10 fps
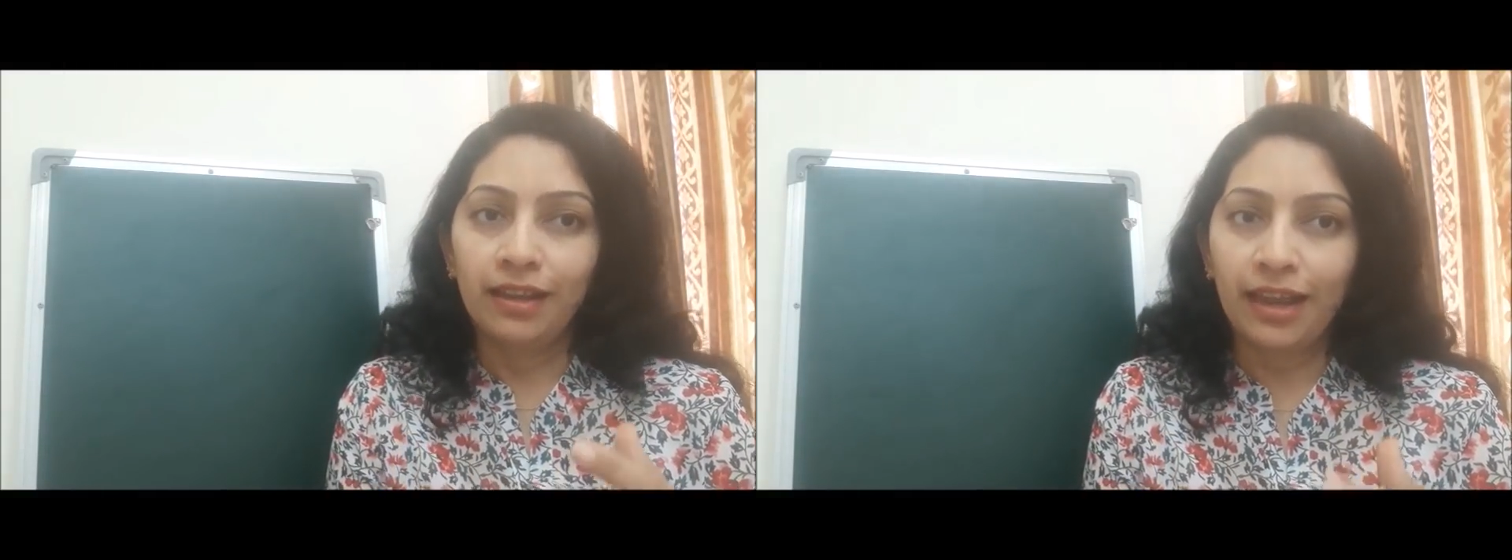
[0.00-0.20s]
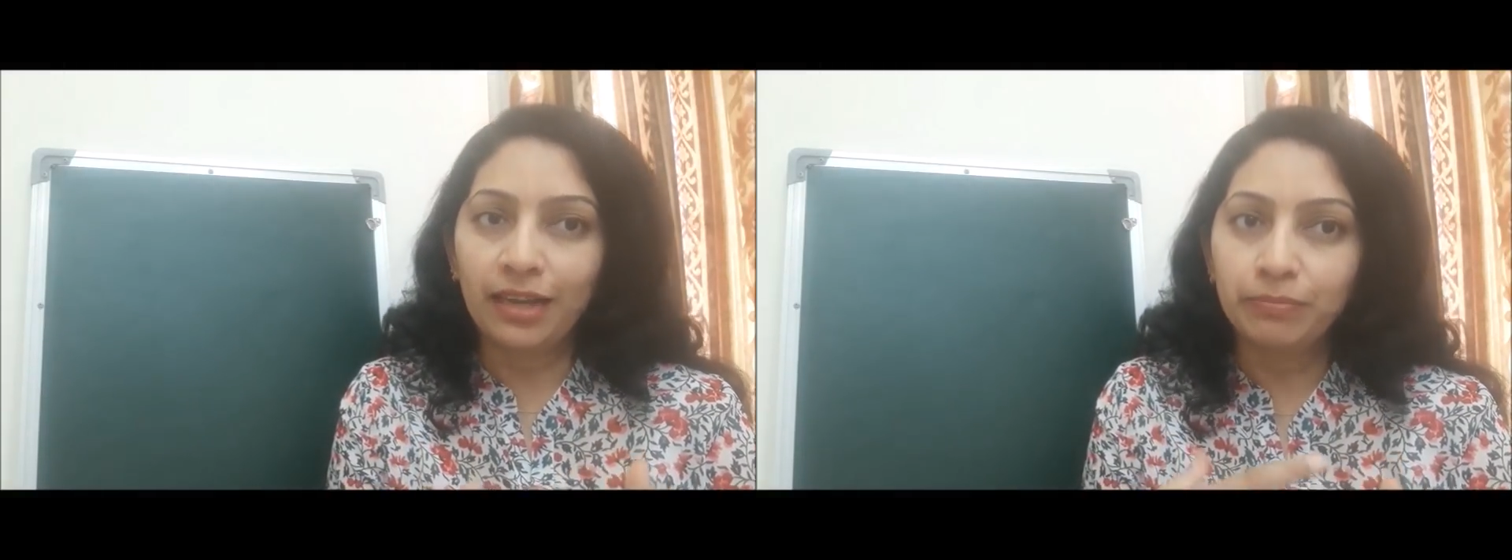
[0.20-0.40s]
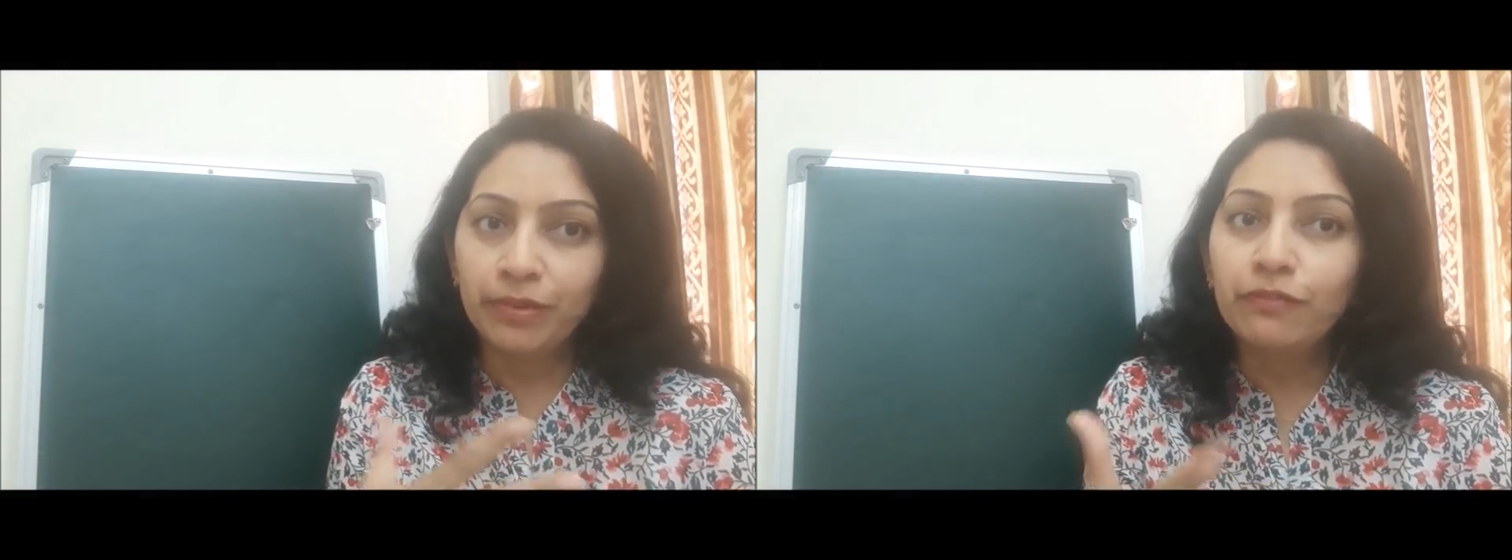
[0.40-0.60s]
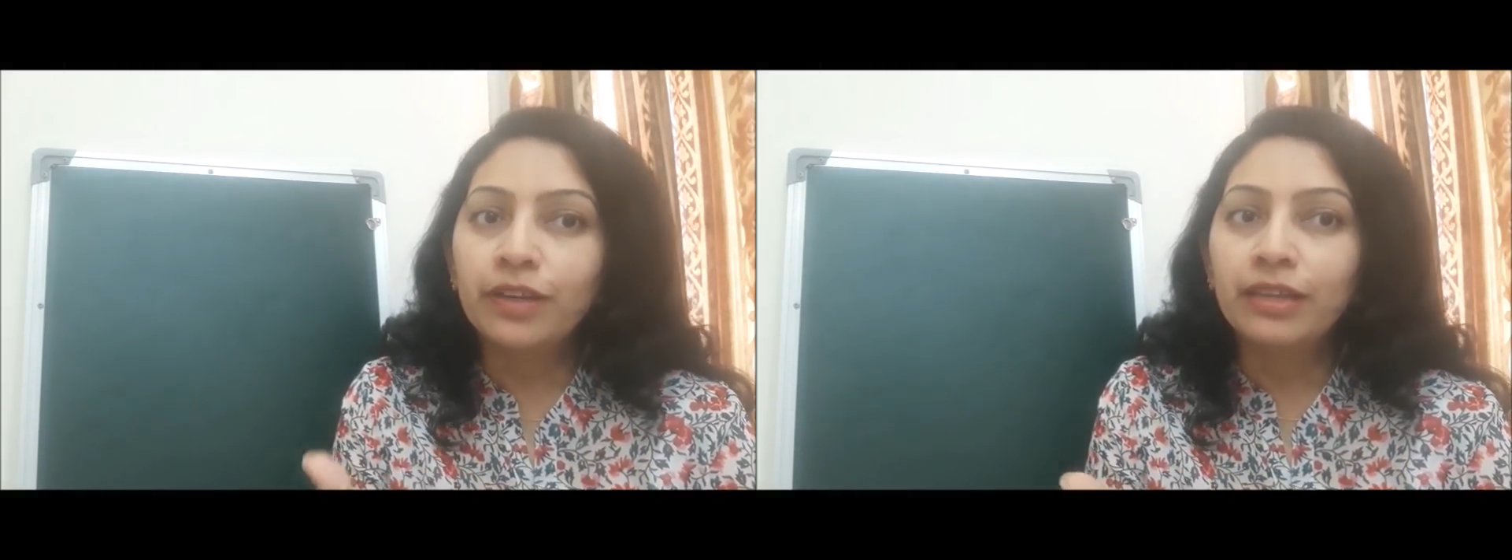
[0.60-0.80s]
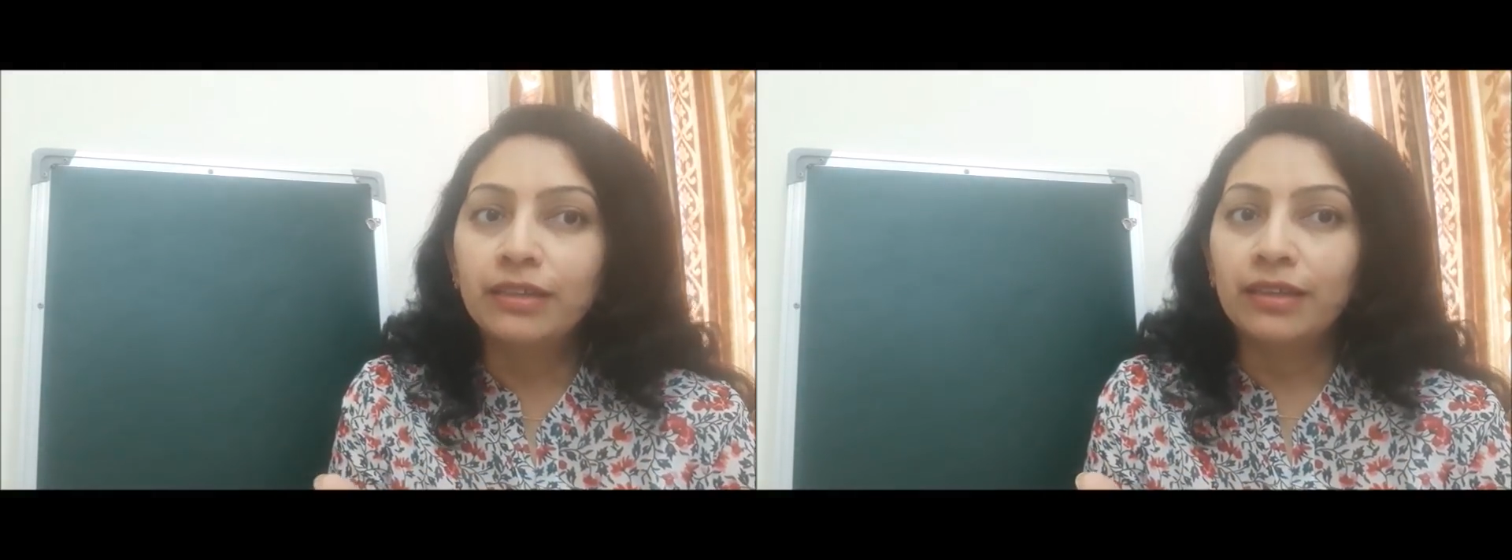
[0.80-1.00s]
had
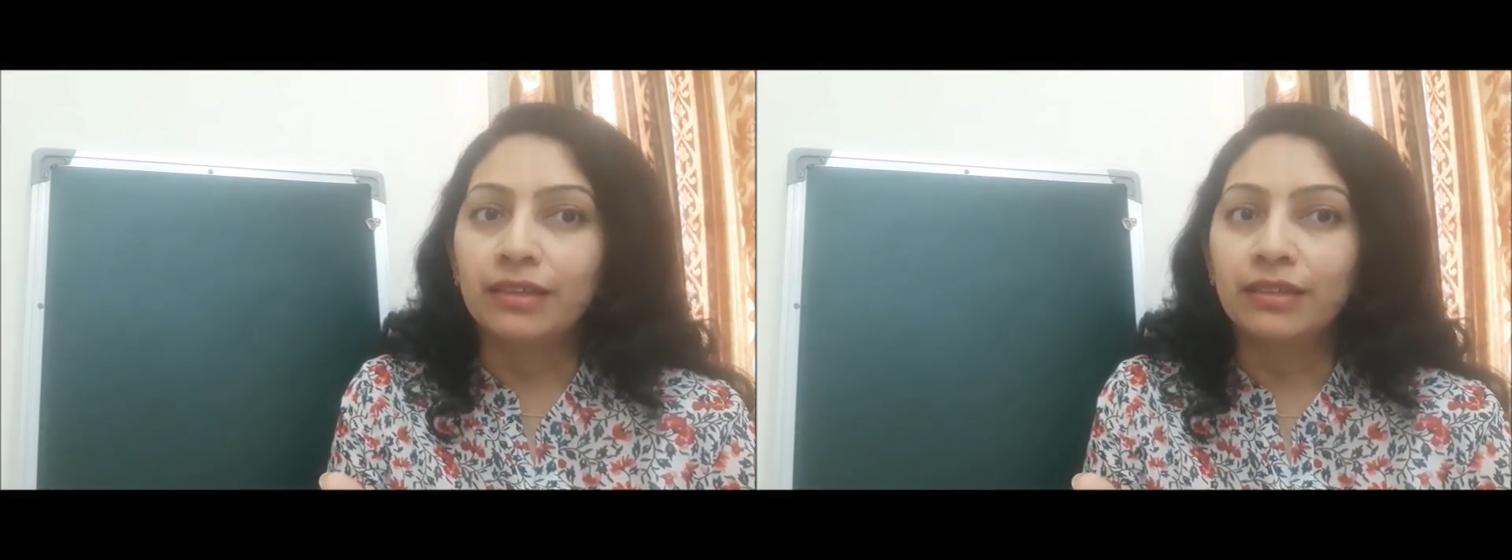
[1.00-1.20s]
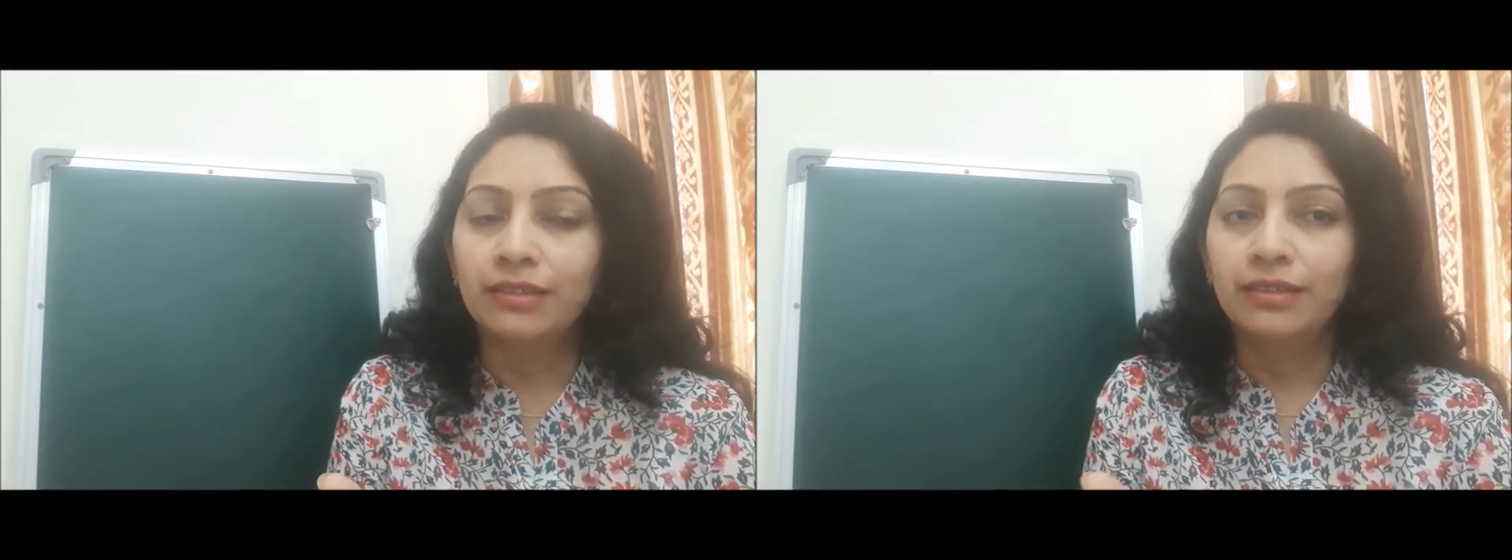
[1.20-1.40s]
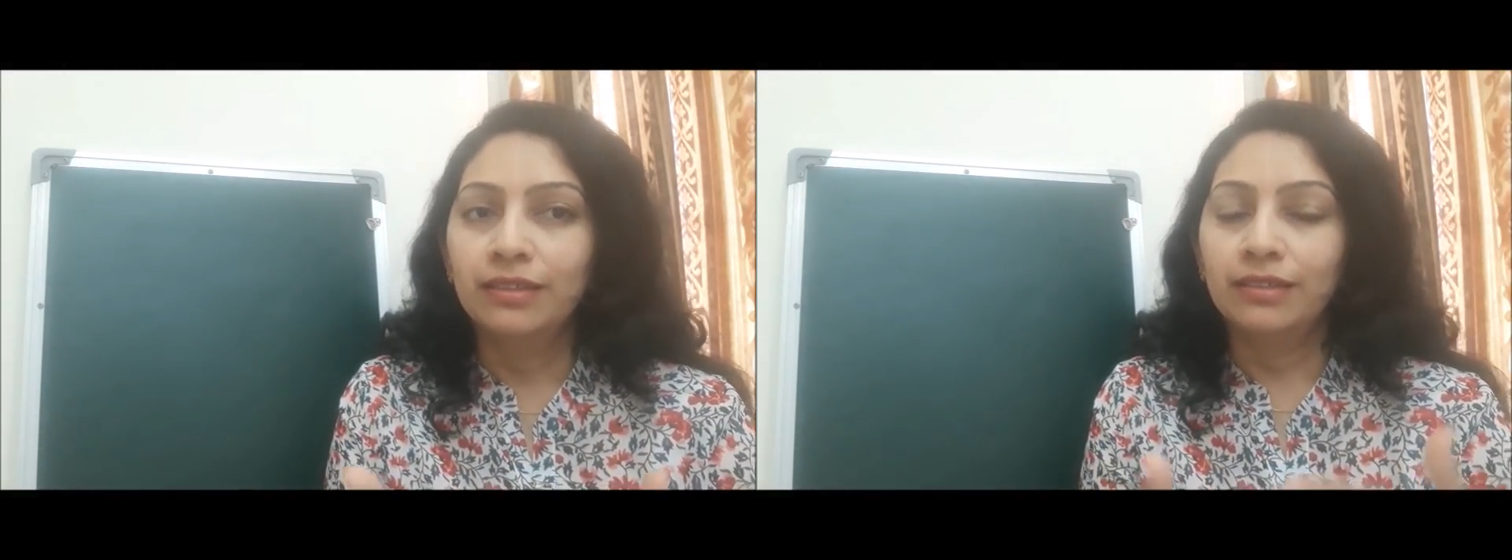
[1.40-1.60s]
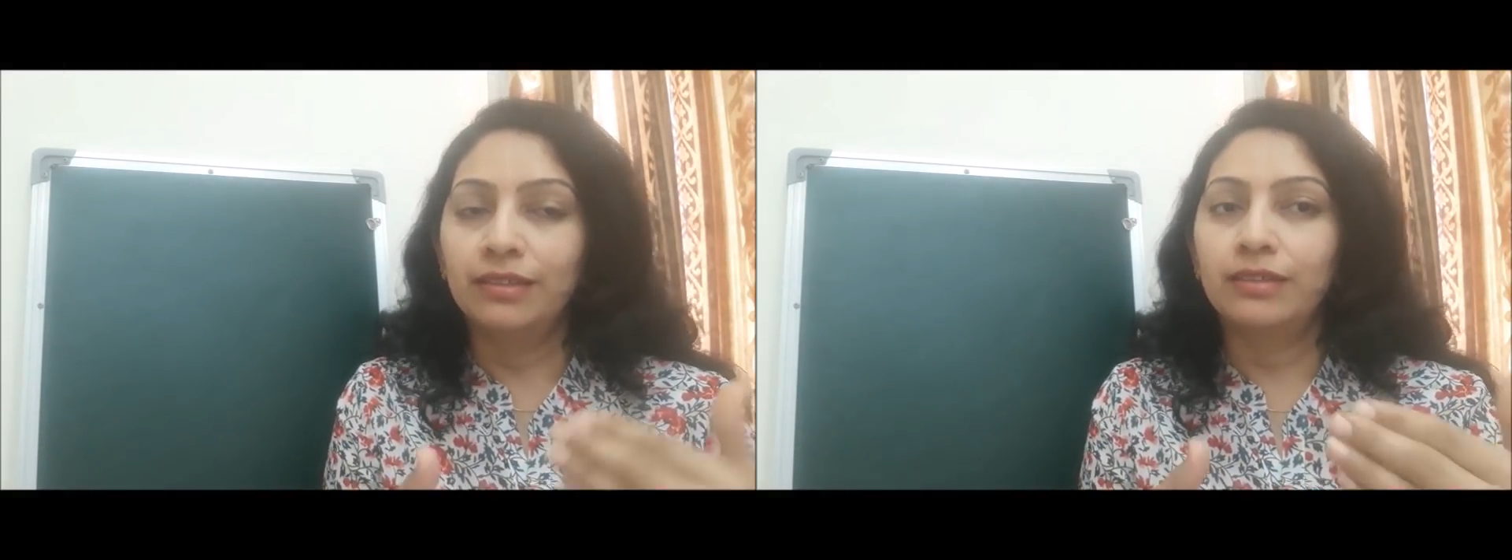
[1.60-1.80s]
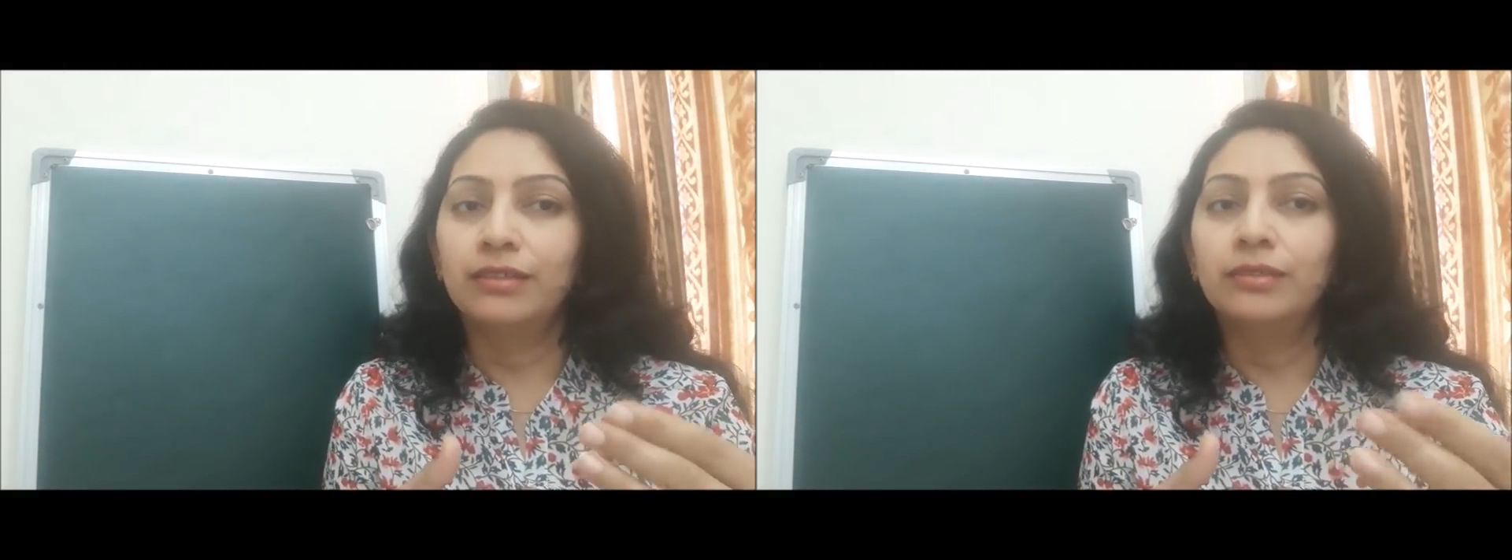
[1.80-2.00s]
befriended
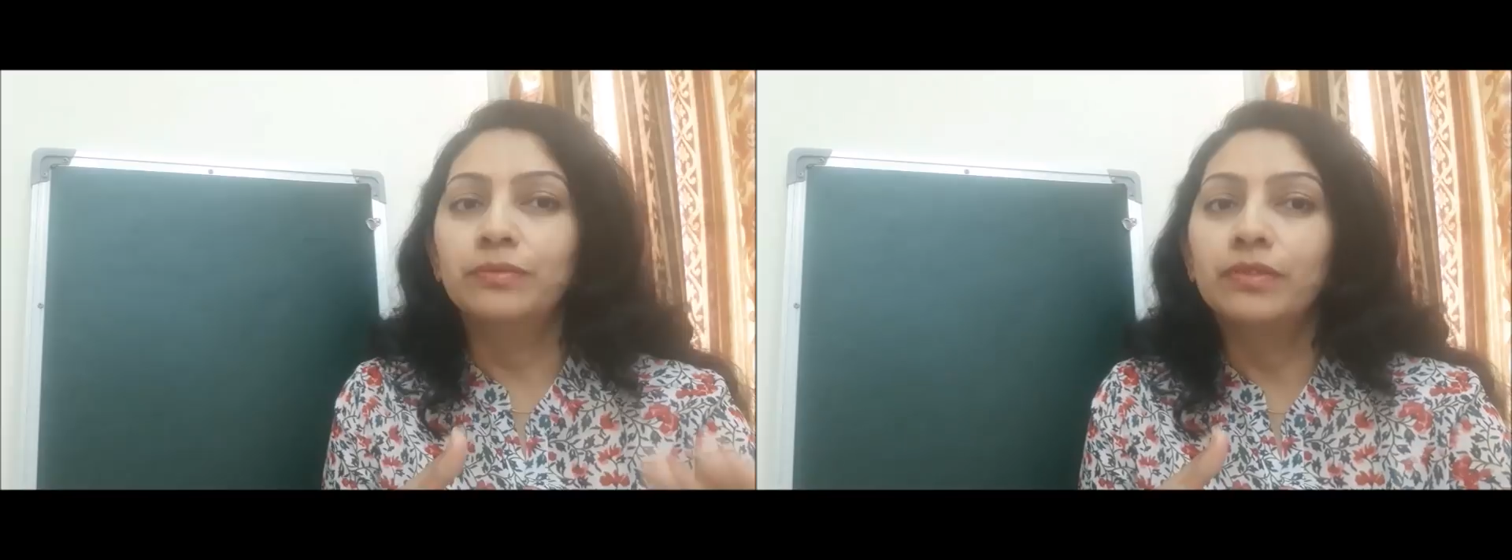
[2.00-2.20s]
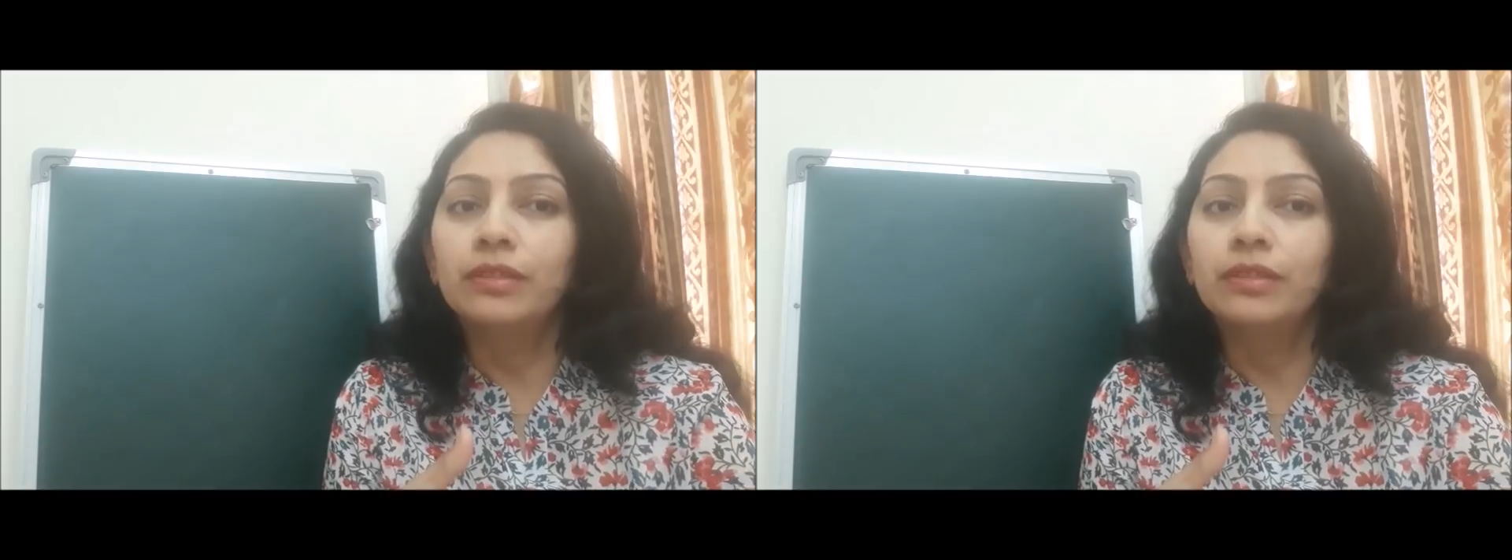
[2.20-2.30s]
a